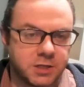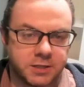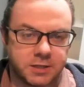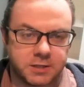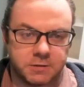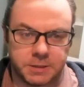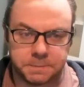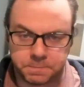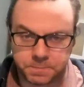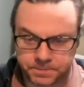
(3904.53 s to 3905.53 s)
on the theory.
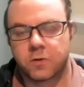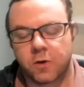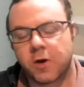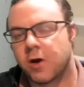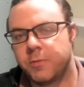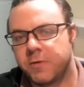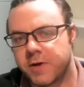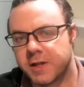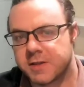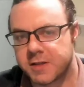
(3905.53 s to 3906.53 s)
So I hope you
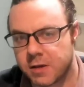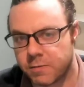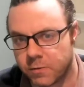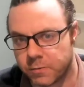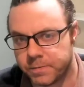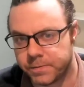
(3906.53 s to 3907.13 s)
find this helpful.